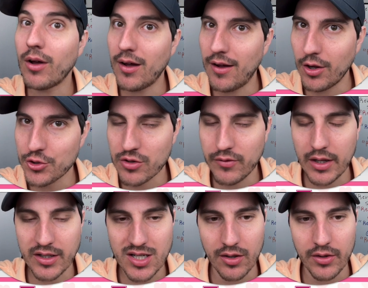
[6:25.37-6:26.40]
Ultra
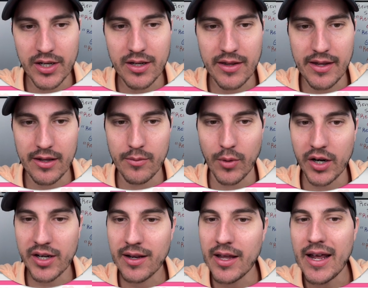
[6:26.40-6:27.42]
volatility in the
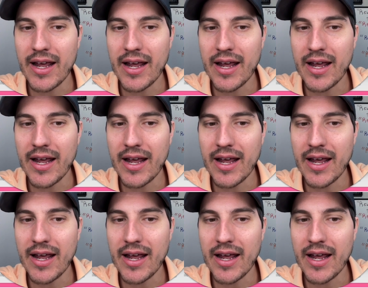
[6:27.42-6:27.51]
market,